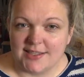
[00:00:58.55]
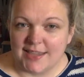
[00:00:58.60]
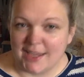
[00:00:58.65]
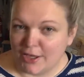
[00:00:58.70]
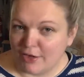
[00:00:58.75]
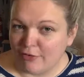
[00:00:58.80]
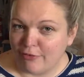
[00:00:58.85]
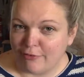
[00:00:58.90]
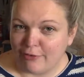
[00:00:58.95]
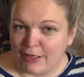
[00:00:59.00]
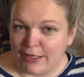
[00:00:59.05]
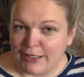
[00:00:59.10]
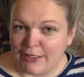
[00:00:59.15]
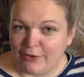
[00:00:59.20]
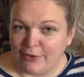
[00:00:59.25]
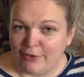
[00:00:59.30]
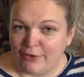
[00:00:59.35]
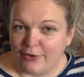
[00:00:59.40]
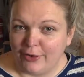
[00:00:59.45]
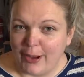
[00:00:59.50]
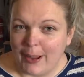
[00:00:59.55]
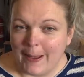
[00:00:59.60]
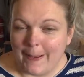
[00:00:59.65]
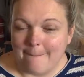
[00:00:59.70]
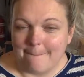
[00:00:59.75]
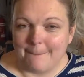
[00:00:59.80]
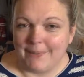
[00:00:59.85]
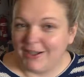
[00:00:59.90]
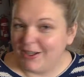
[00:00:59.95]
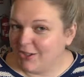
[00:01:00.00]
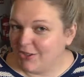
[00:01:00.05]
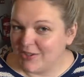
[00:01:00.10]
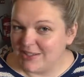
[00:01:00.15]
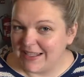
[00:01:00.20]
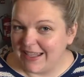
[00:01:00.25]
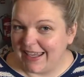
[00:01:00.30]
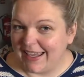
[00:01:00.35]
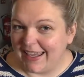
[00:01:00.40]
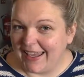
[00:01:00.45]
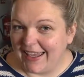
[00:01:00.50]
Get your freak on, buy your
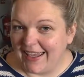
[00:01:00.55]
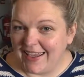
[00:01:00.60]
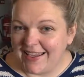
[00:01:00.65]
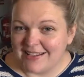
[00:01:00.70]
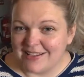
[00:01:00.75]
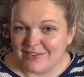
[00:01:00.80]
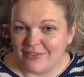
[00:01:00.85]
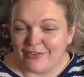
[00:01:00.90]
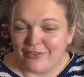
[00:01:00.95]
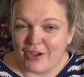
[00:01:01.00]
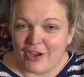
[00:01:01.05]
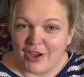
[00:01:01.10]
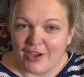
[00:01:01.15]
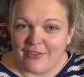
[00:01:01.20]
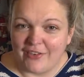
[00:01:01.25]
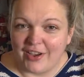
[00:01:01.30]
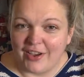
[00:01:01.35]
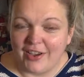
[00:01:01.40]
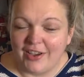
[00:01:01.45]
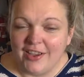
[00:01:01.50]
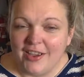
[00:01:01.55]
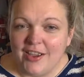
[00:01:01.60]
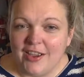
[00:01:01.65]
ticket. It's a fiver.